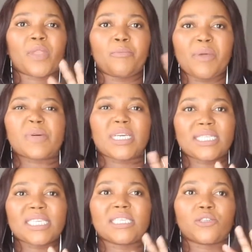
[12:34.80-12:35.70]
People can
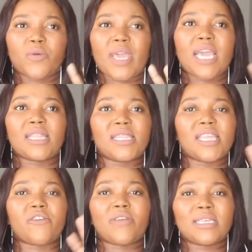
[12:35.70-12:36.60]
see that, okay,
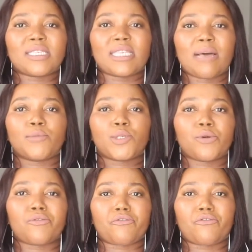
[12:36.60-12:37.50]
there is some
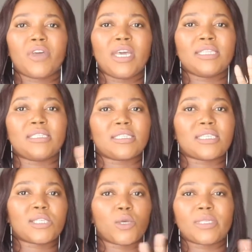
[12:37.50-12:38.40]
sort of
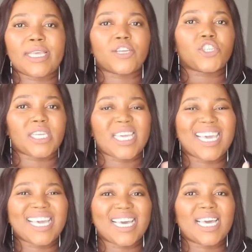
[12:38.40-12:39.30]
disassociation
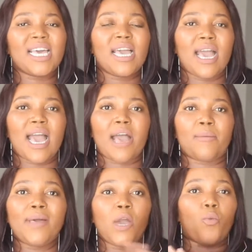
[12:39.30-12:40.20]
here.
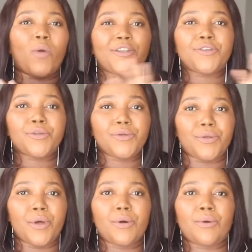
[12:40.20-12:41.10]
When do you
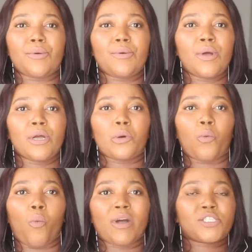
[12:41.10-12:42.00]
know
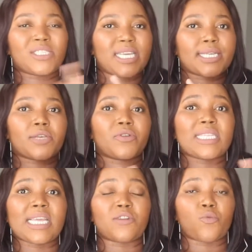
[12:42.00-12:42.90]
what to take
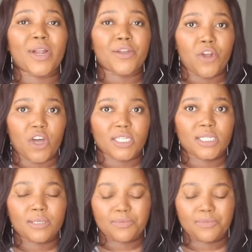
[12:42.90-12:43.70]
seriously and what not?